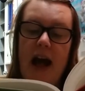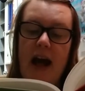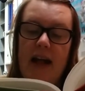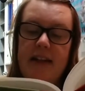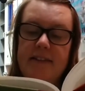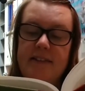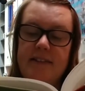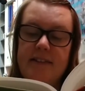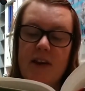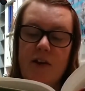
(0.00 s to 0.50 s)

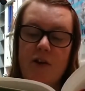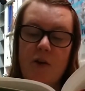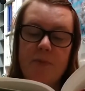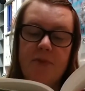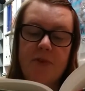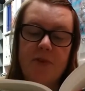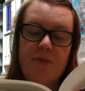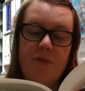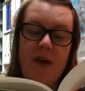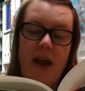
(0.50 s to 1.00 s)
and
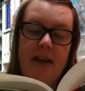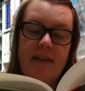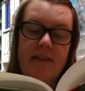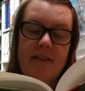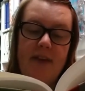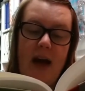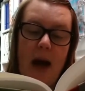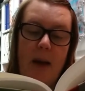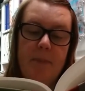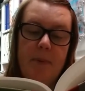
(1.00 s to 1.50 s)
stirrups and reins
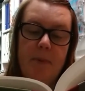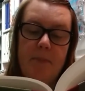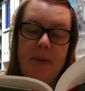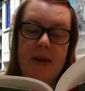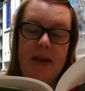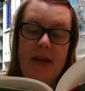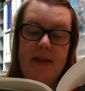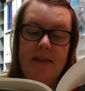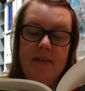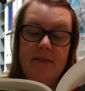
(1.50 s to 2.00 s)
of amber
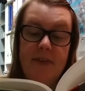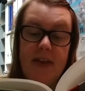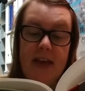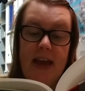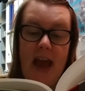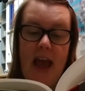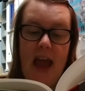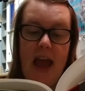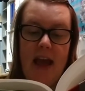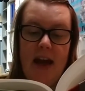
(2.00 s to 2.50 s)
beads for
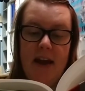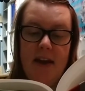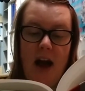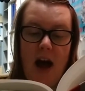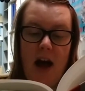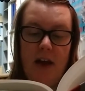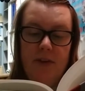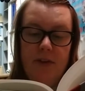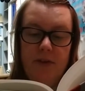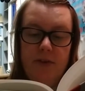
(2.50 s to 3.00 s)
Kay and
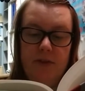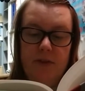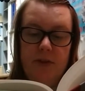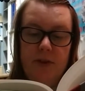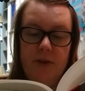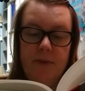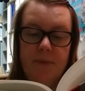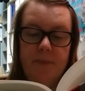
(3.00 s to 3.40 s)
Arnold.